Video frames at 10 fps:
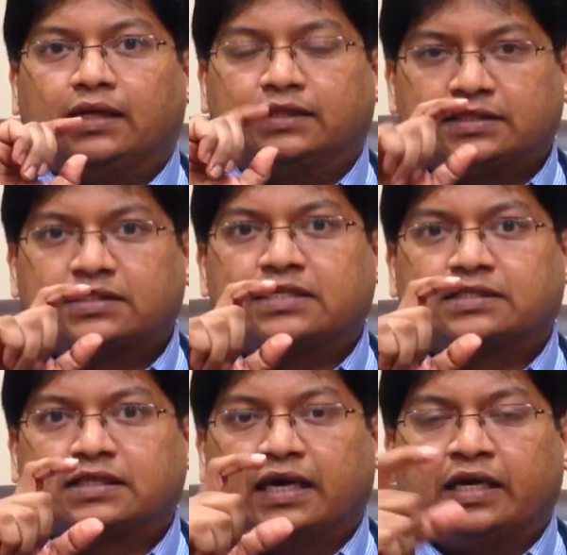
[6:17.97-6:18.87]
This
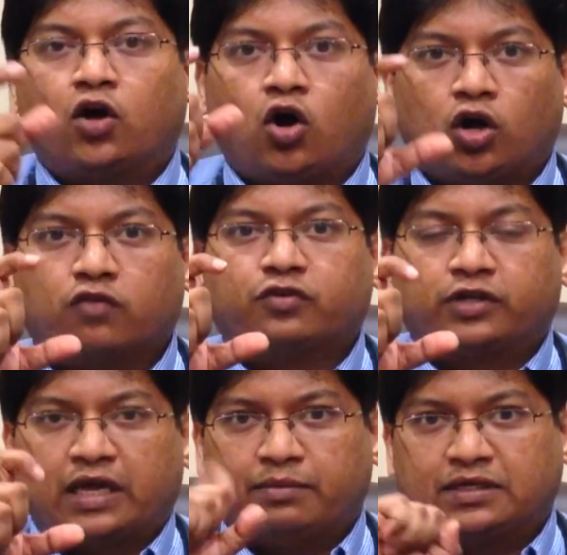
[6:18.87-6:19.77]
is in all of our
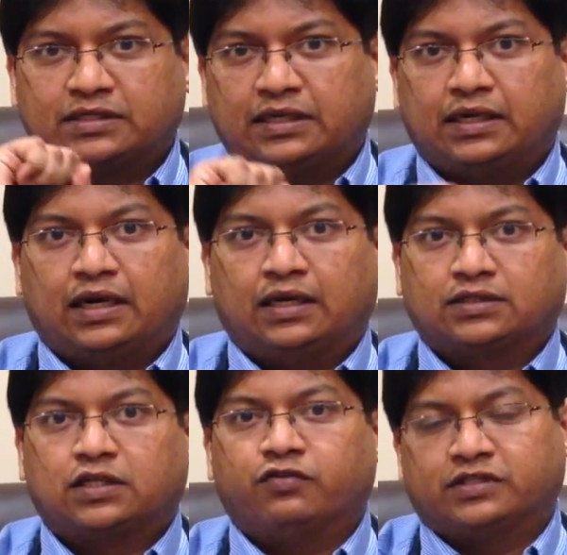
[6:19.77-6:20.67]
telemedicine
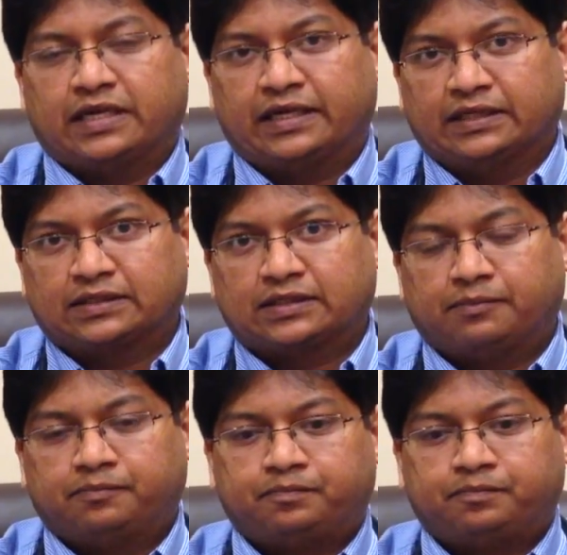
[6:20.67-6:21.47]
service areas.